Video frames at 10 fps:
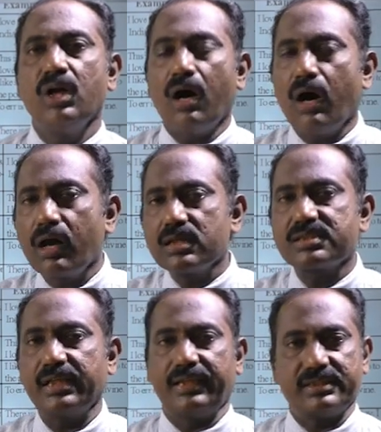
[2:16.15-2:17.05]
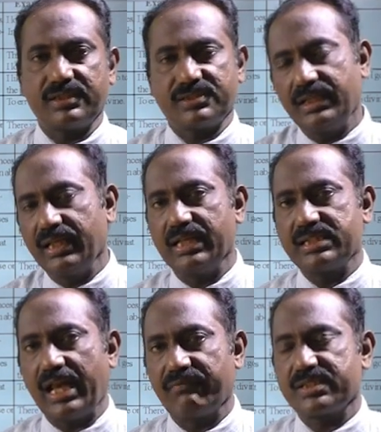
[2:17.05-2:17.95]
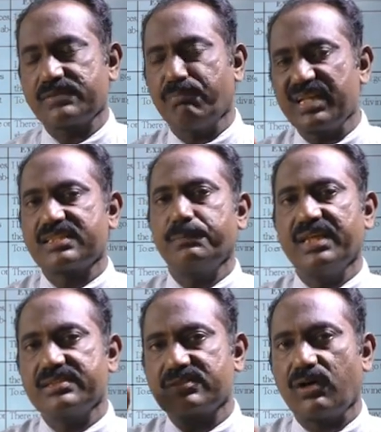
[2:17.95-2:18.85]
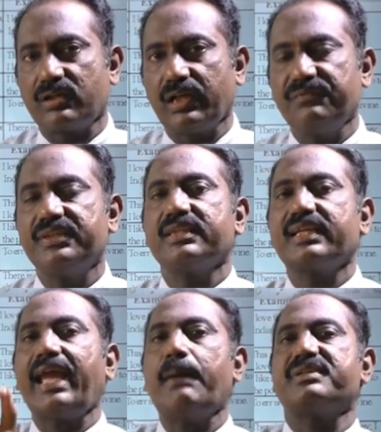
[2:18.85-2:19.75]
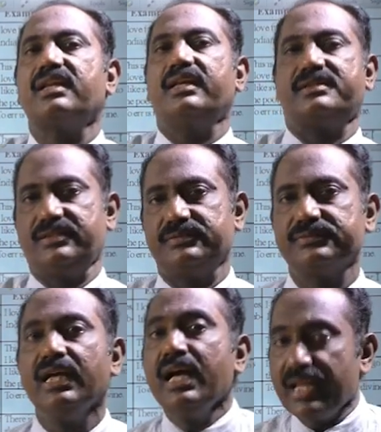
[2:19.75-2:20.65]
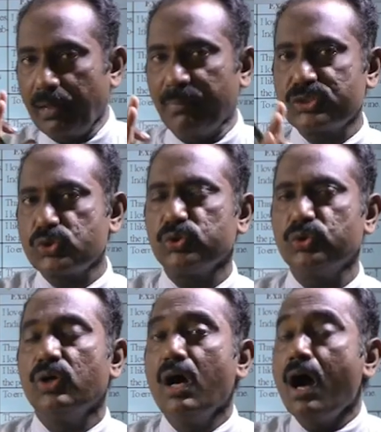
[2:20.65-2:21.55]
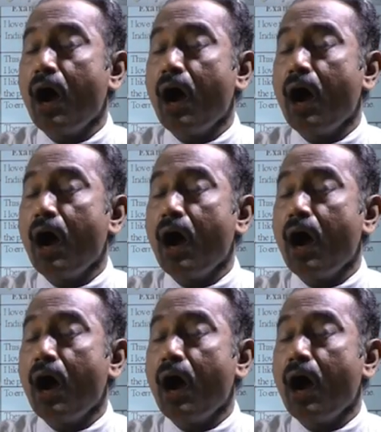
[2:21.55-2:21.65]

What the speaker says: All sentences in English language must be started with capital letter. Number two,